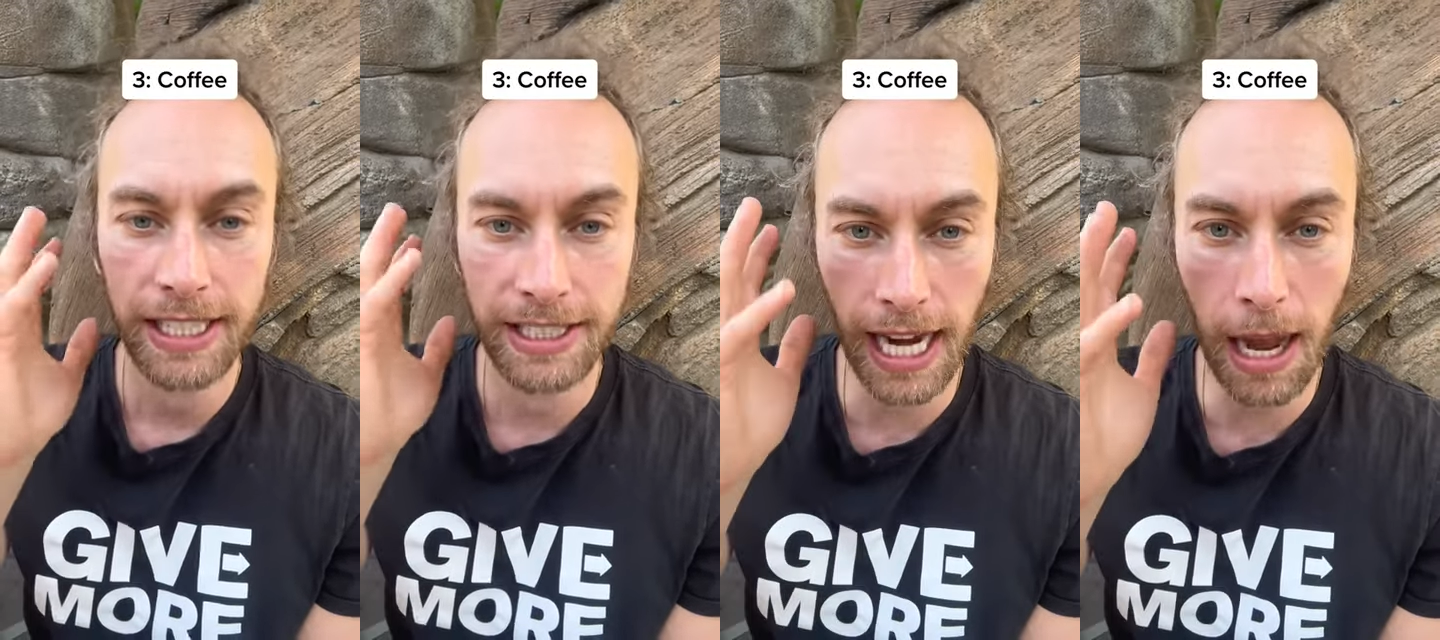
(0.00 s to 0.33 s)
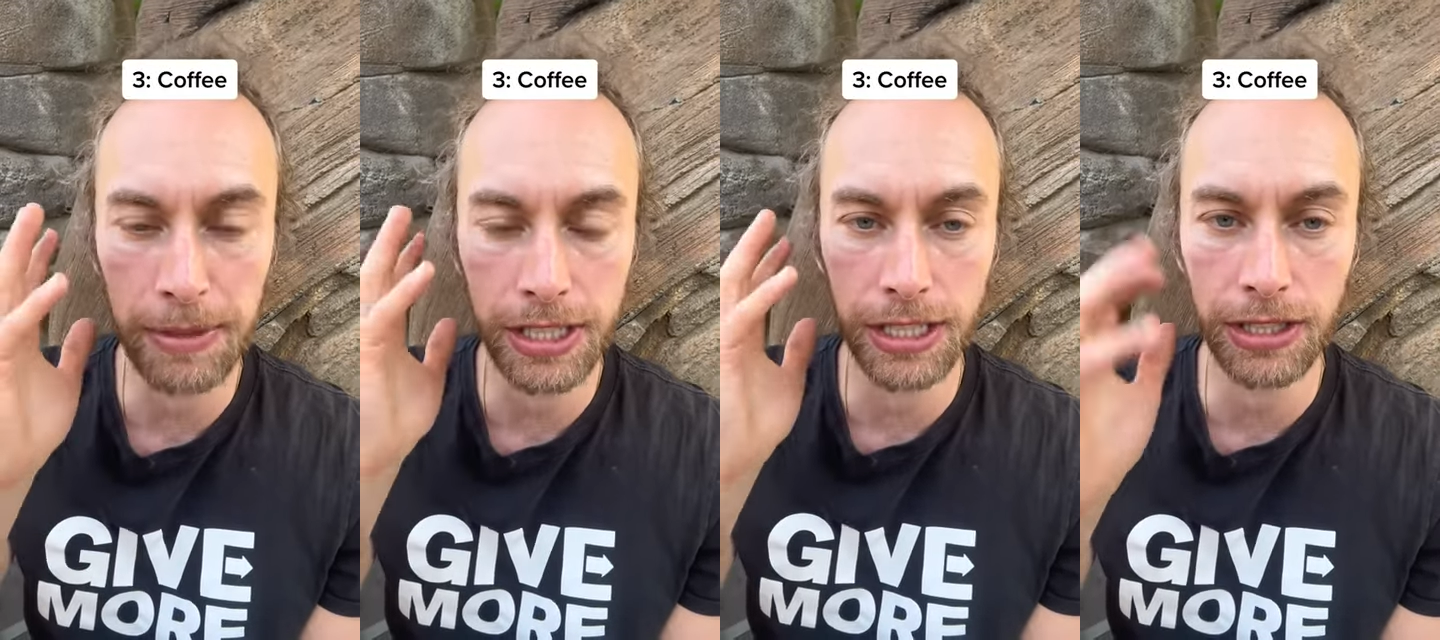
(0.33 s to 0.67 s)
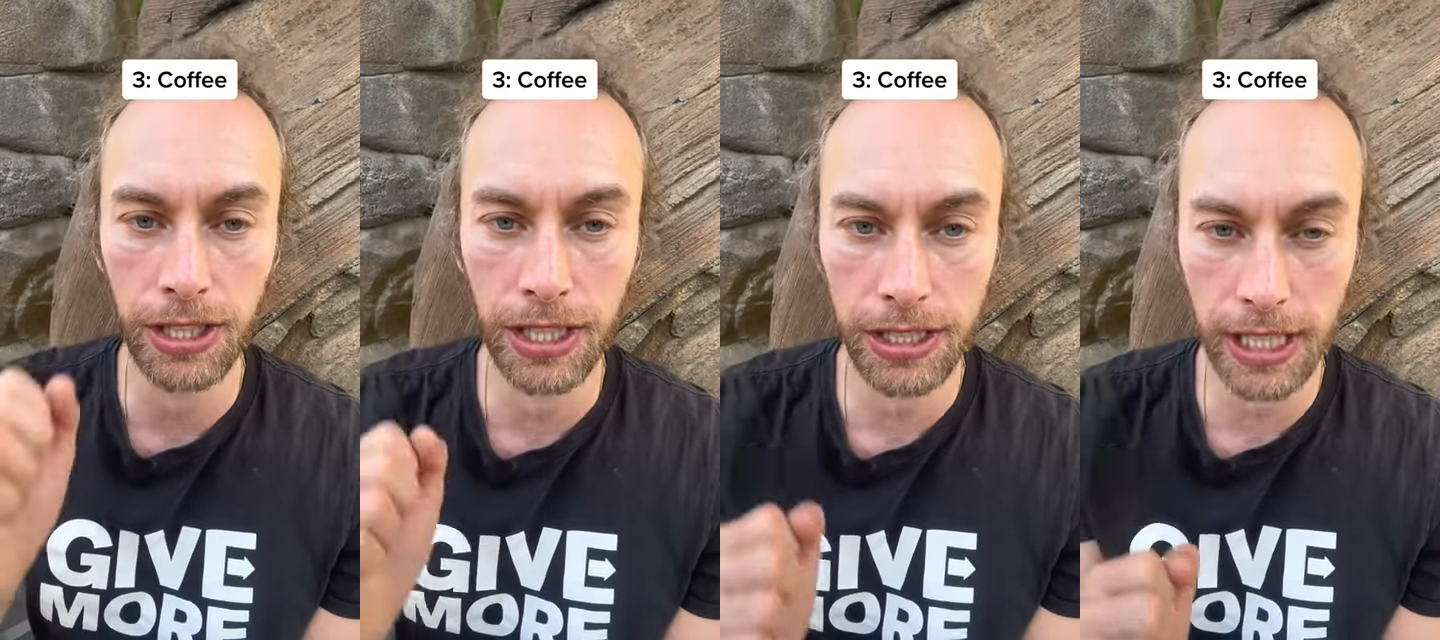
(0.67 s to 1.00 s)
damaging
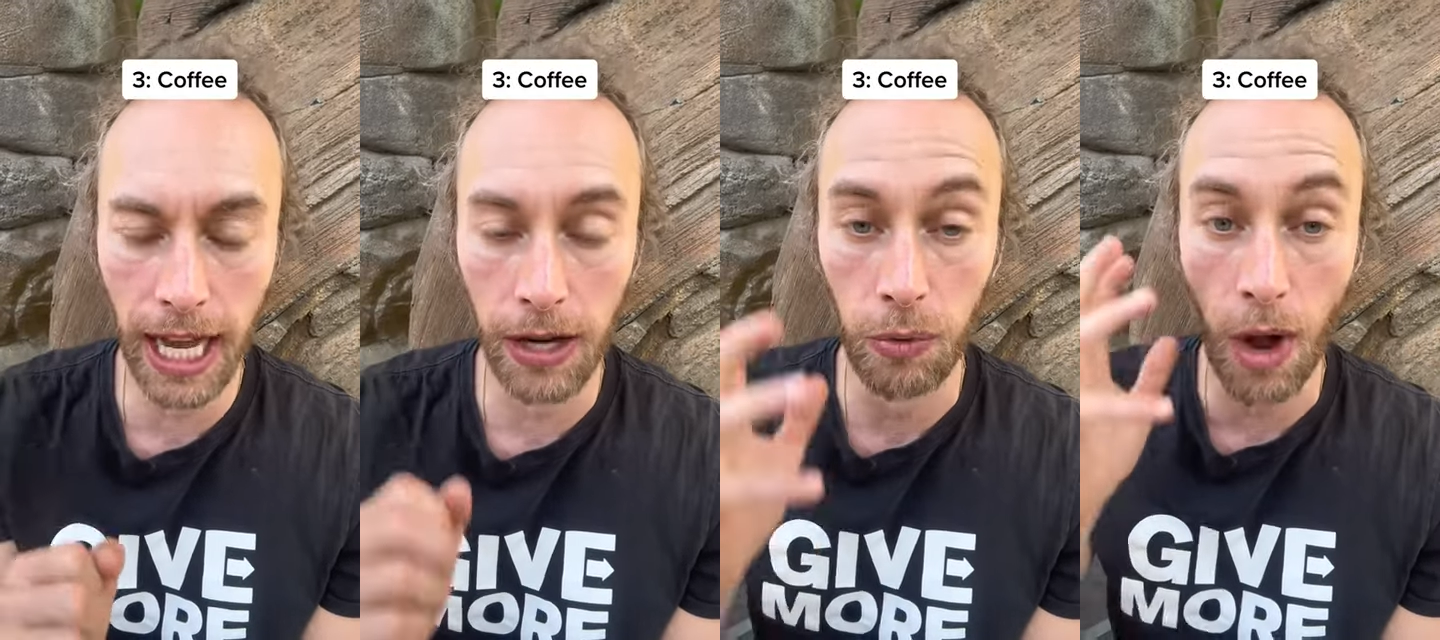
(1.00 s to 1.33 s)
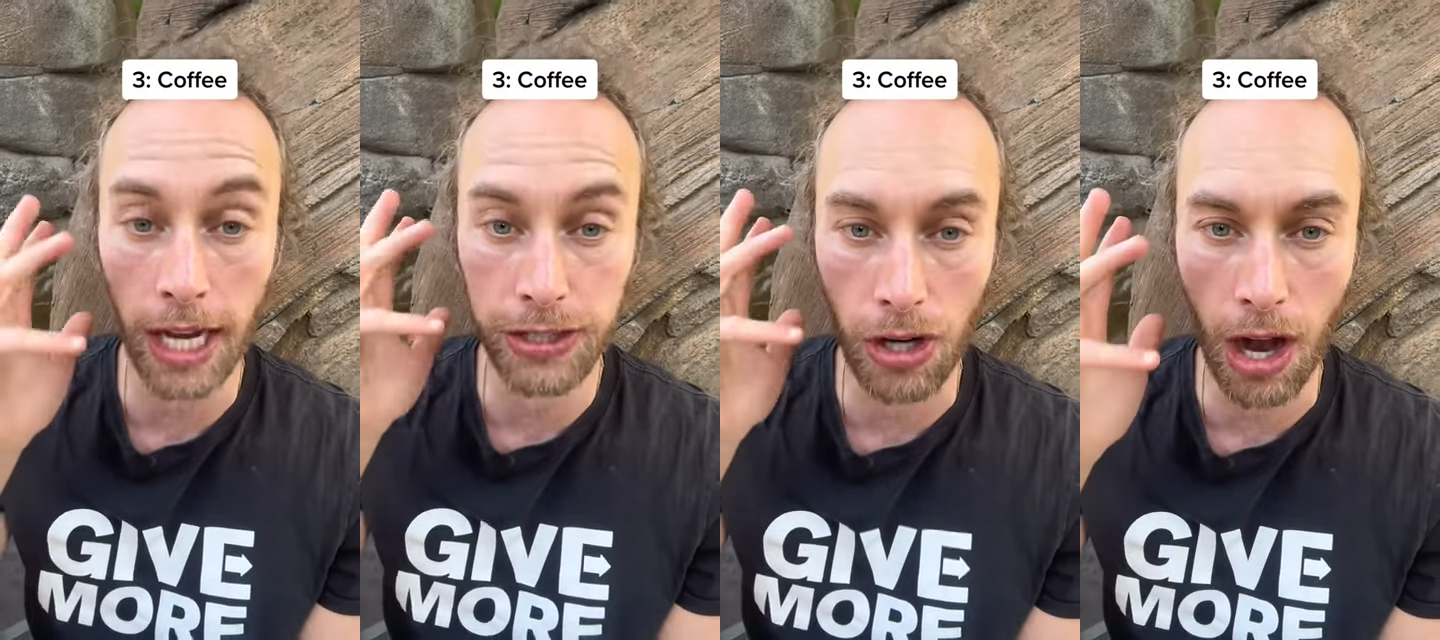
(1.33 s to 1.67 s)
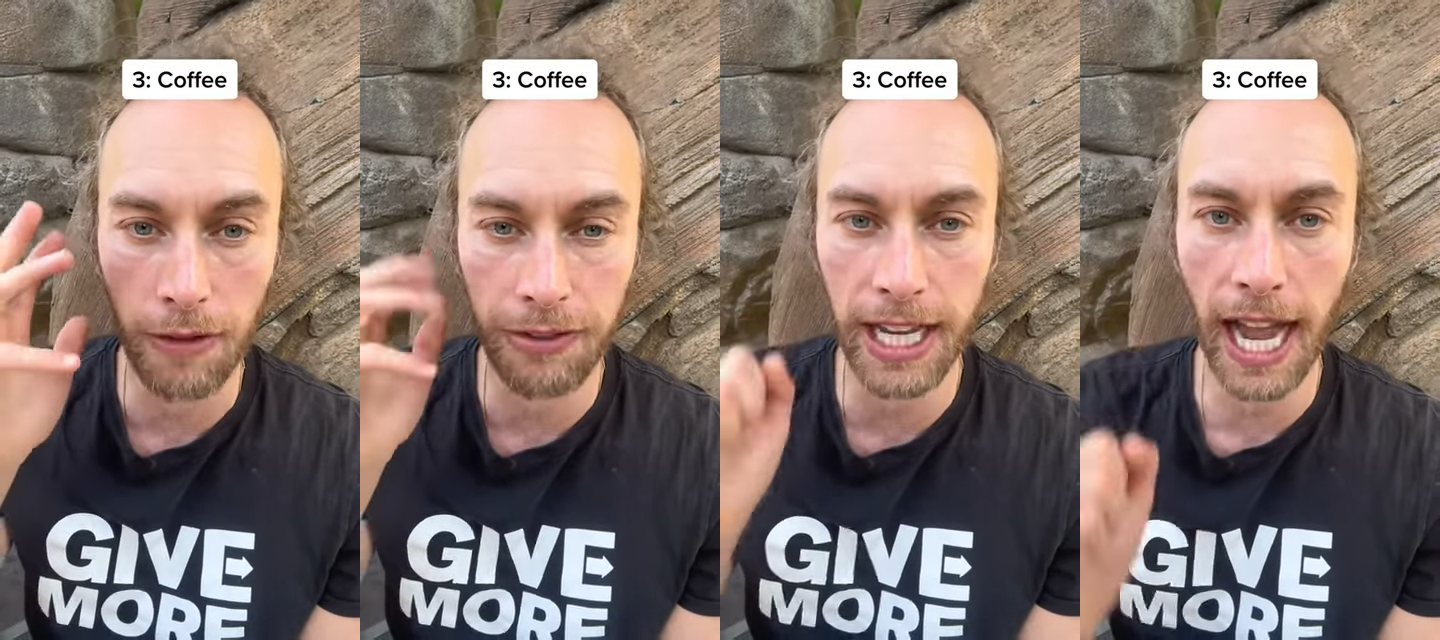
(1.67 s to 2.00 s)
to the skin? Why is
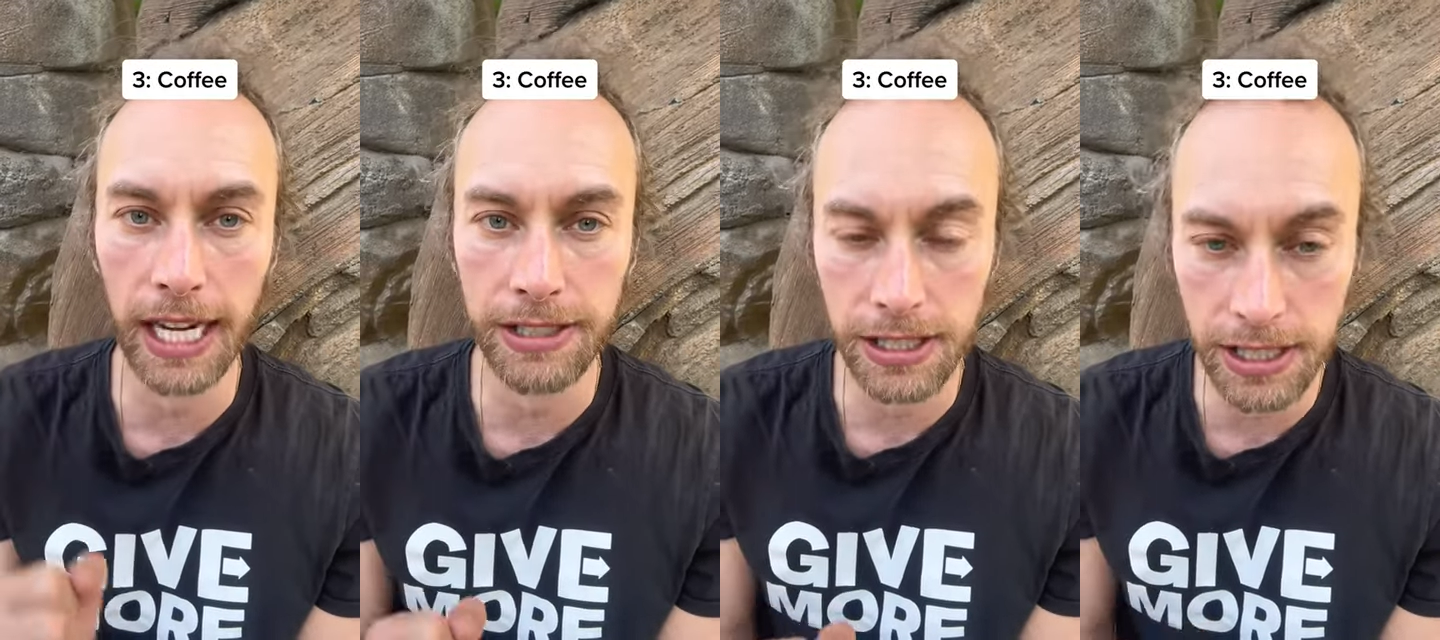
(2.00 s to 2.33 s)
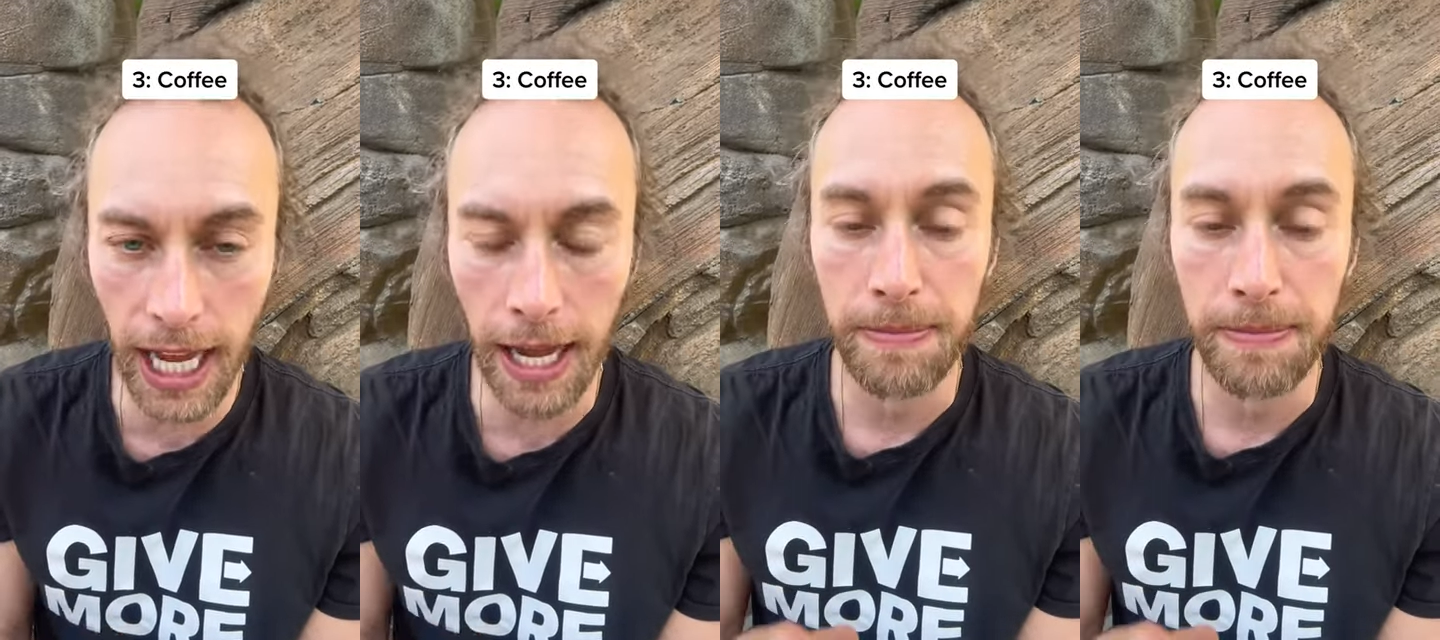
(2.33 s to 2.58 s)
coffee age the skin?